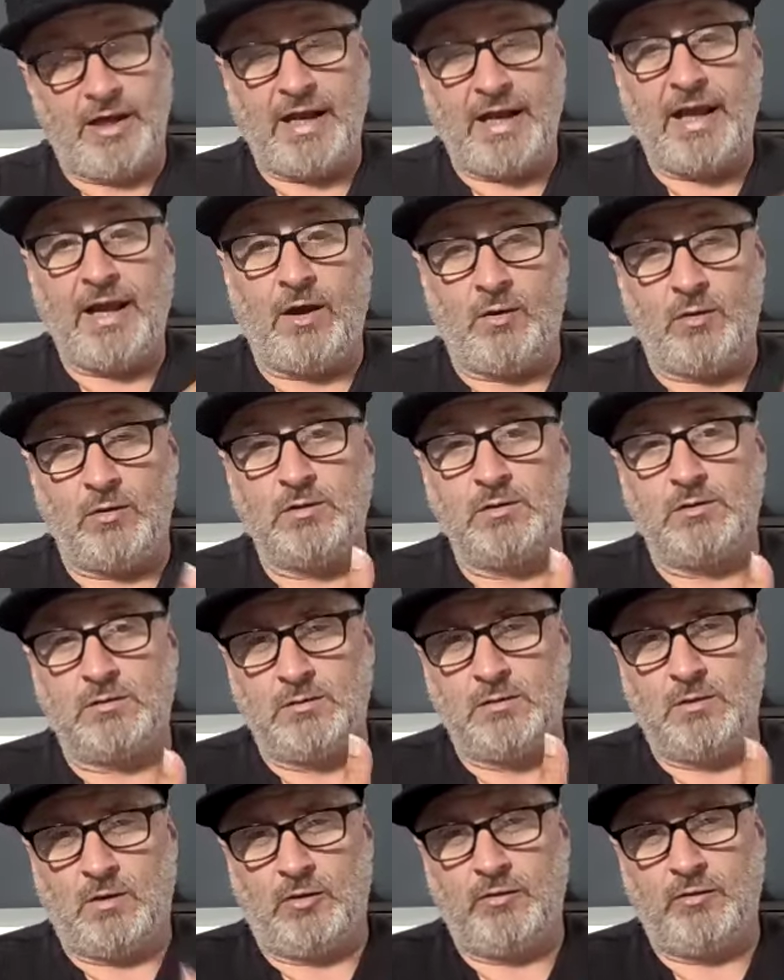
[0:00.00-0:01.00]
out
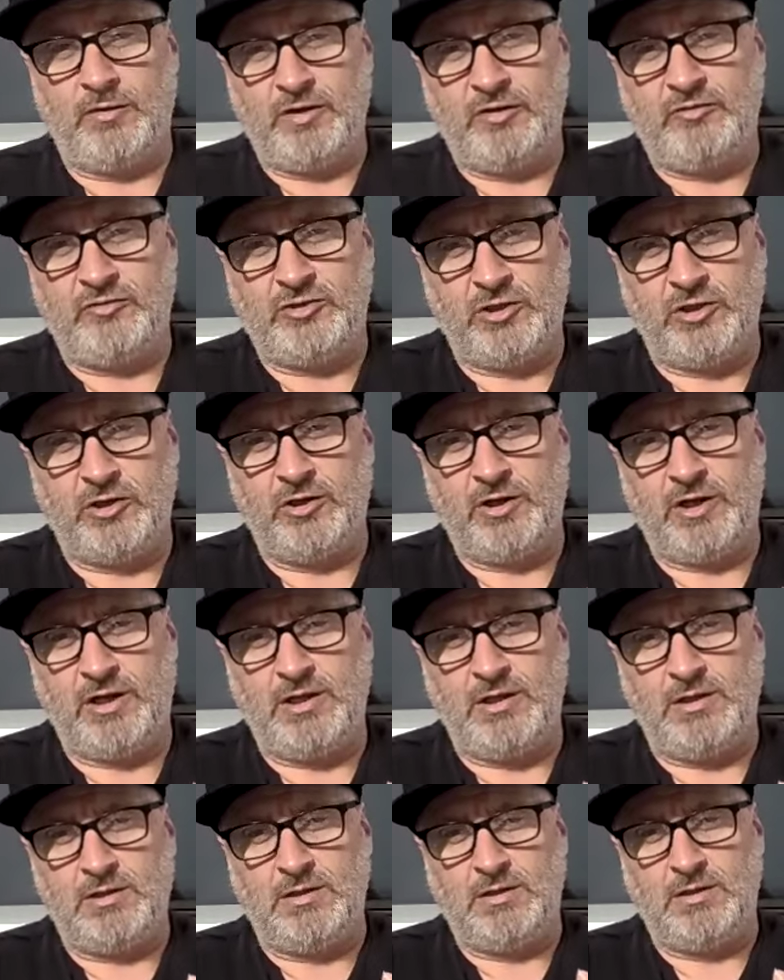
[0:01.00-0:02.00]
on this
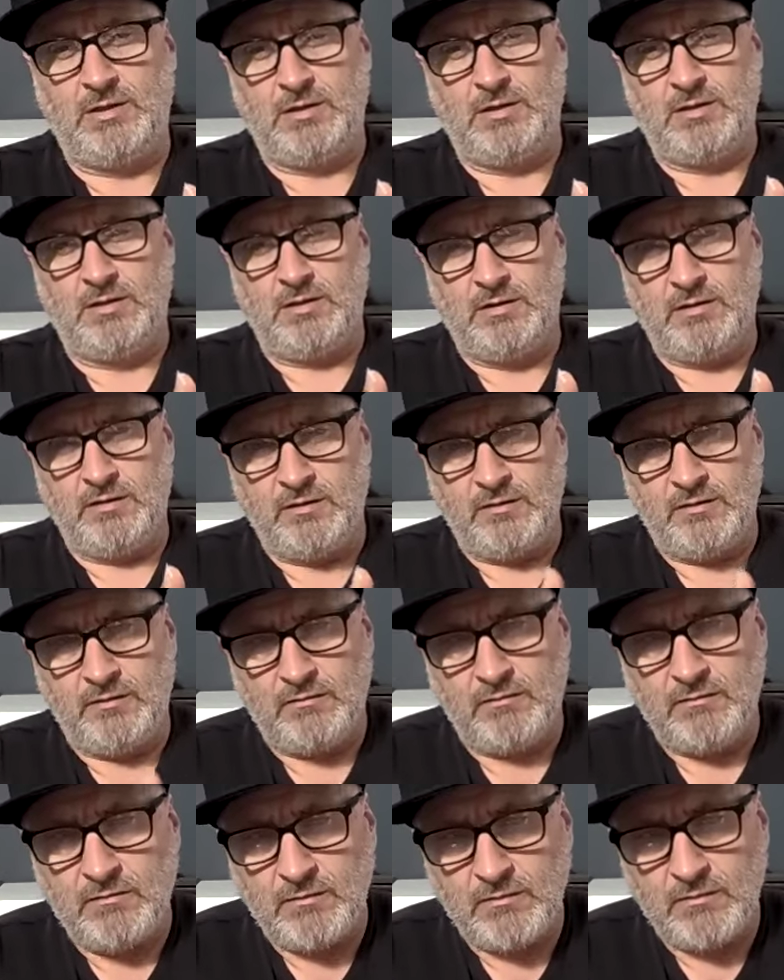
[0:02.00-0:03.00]
journey,
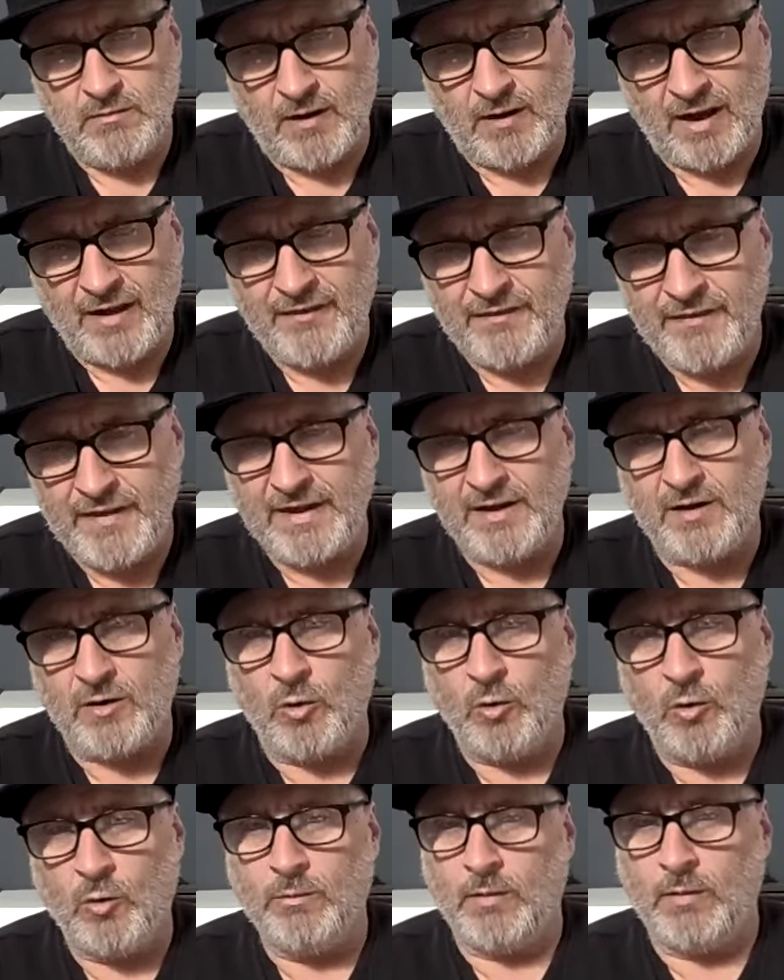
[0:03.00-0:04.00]
I think
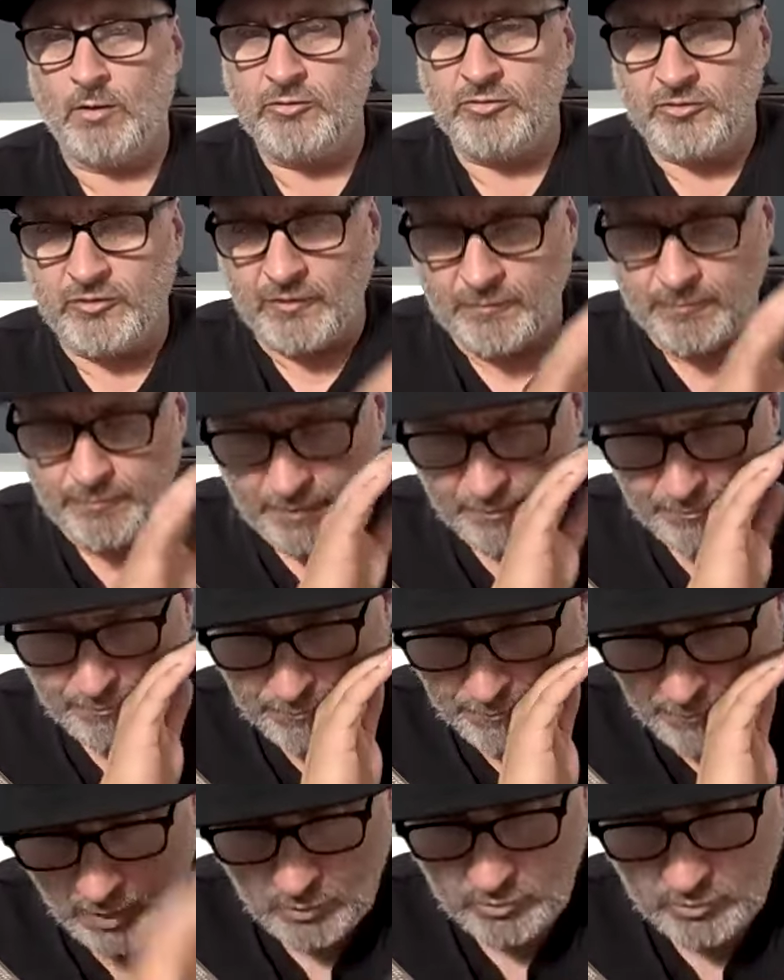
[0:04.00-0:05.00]
almost the
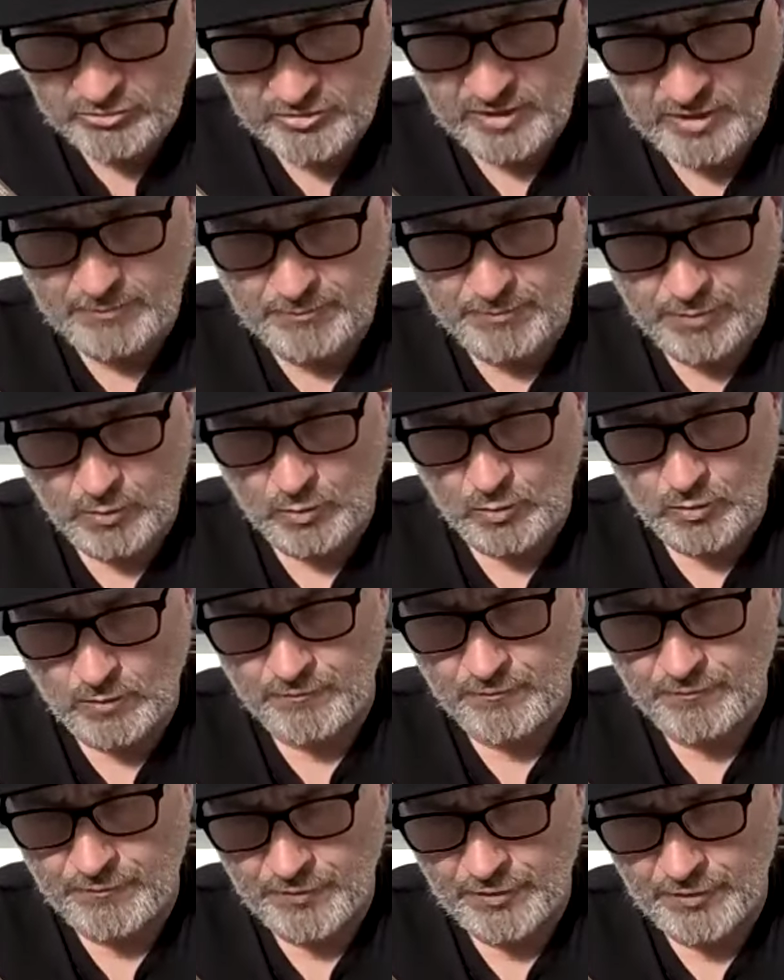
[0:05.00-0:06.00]
most
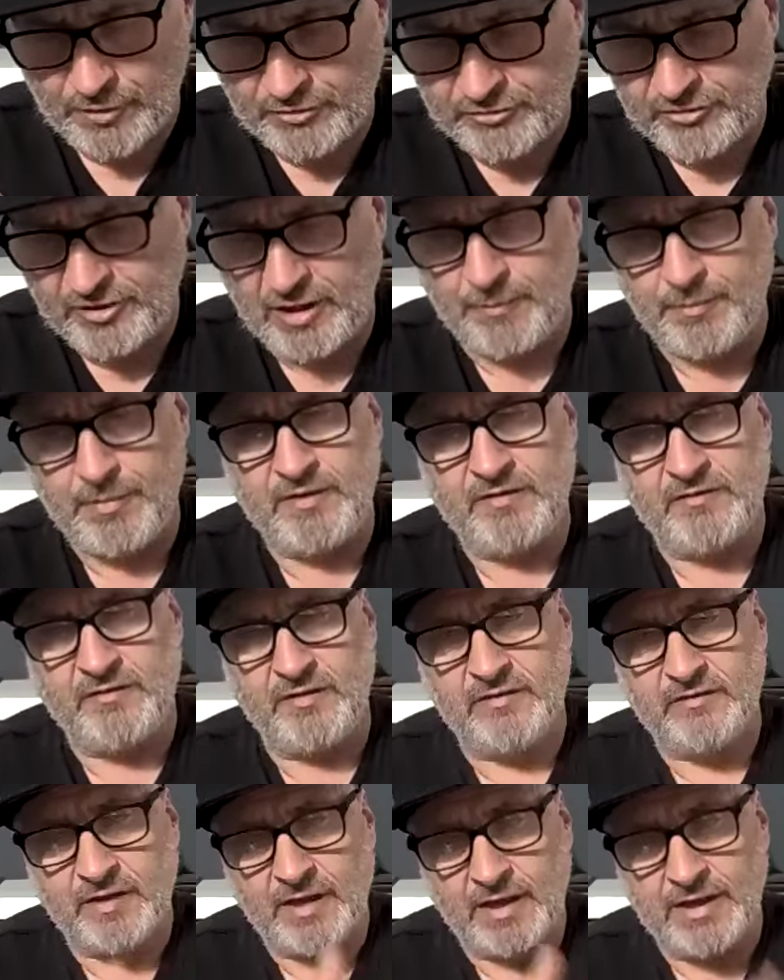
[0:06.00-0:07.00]
important first step is to
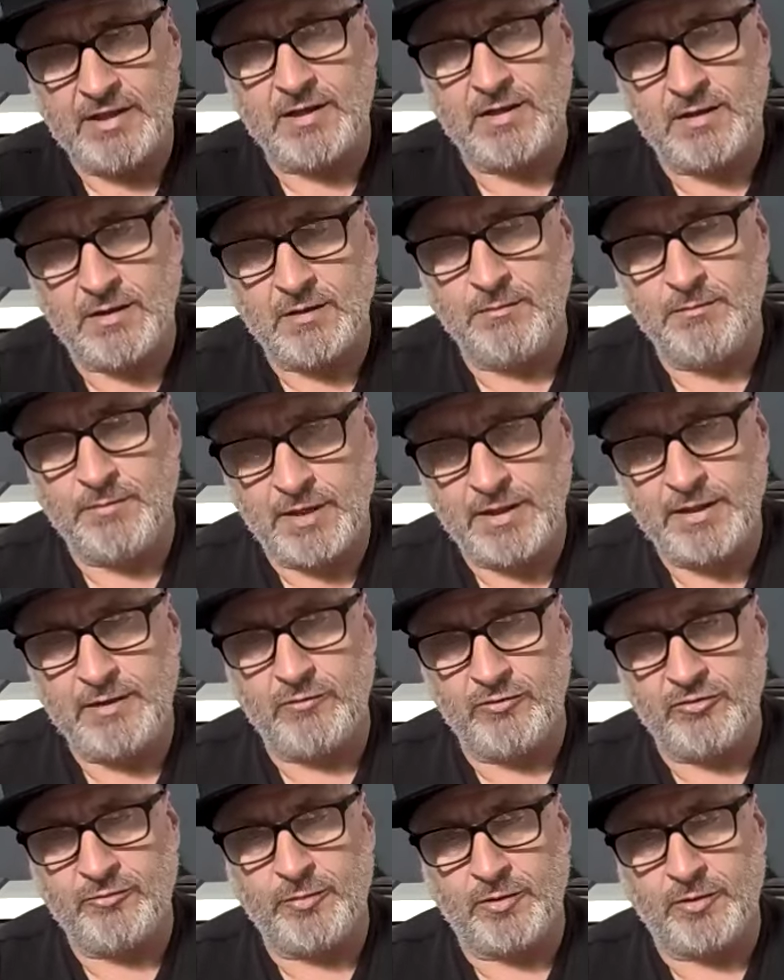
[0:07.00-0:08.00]
take complete
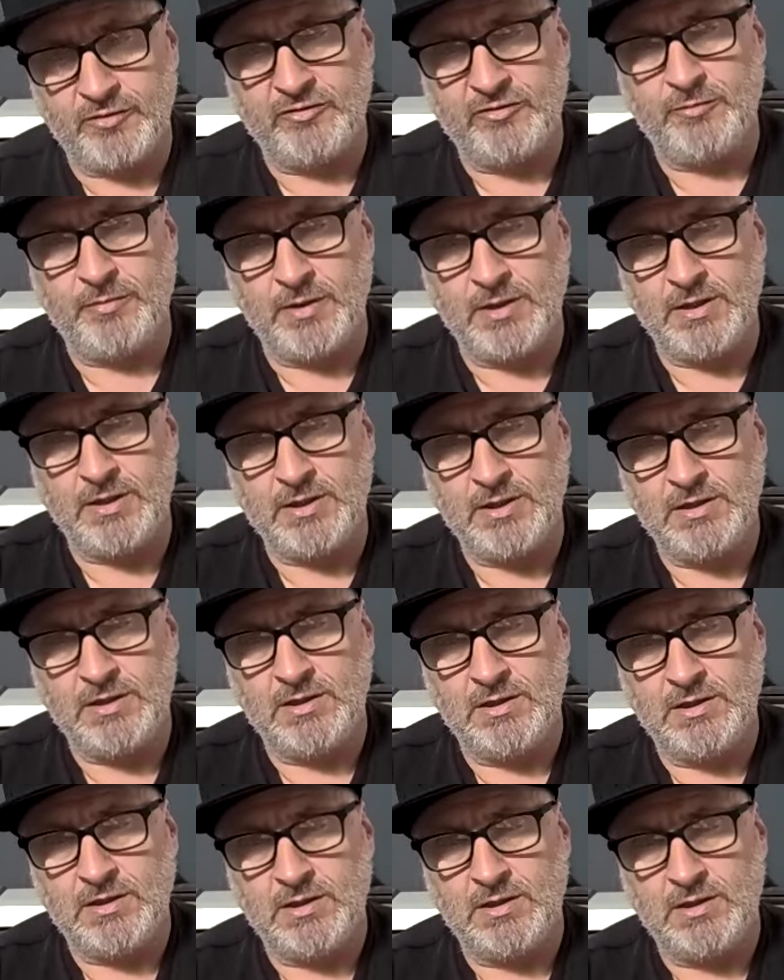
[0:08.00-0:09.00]
responsibility.
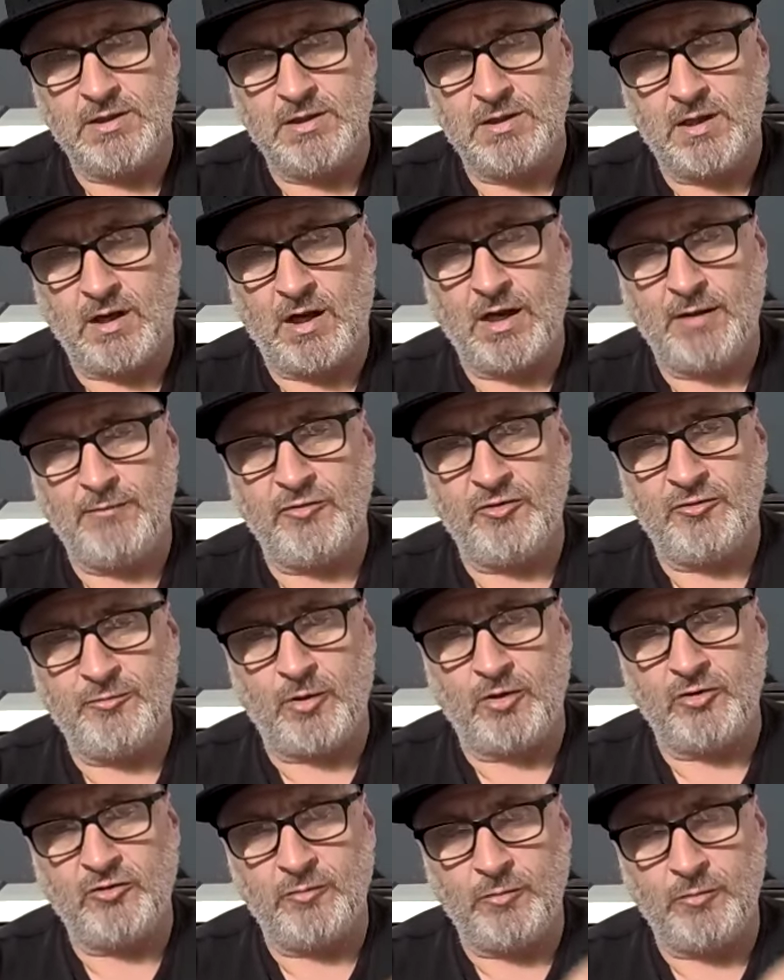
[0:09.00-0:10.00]
I'm
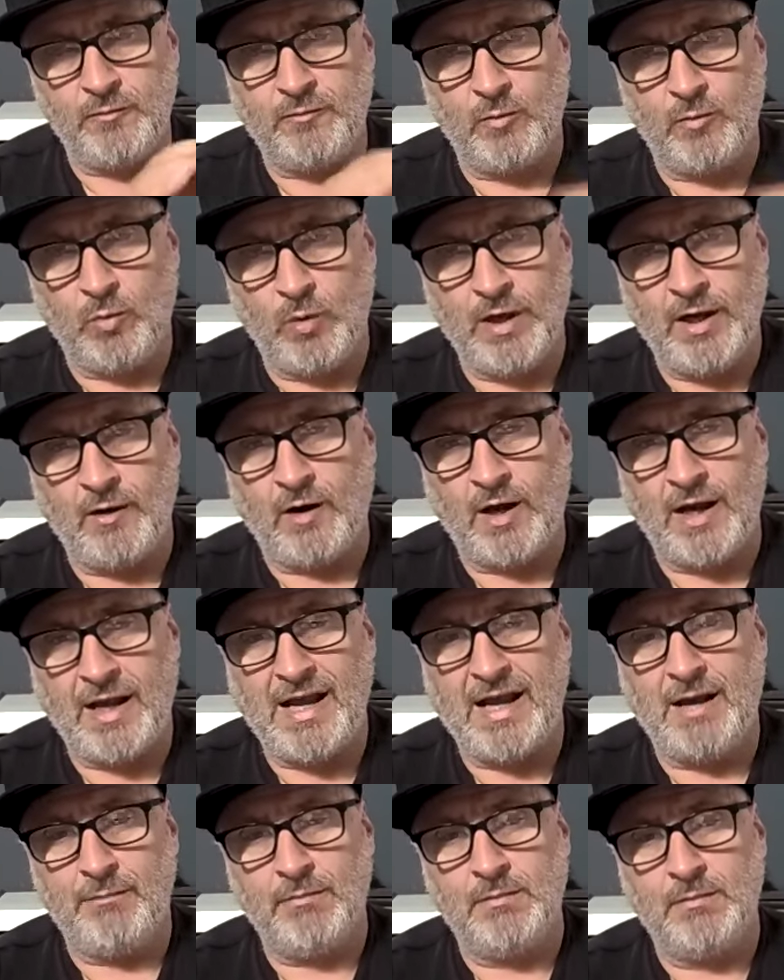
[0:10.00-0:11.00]
responsible for where I
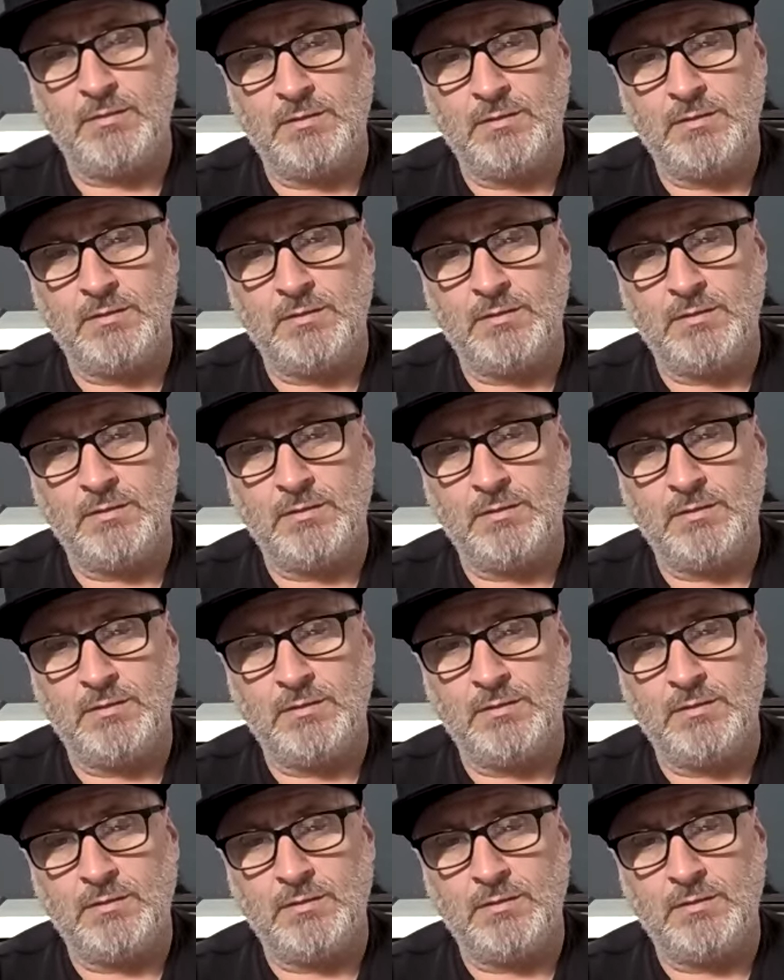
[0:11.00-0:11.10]
am.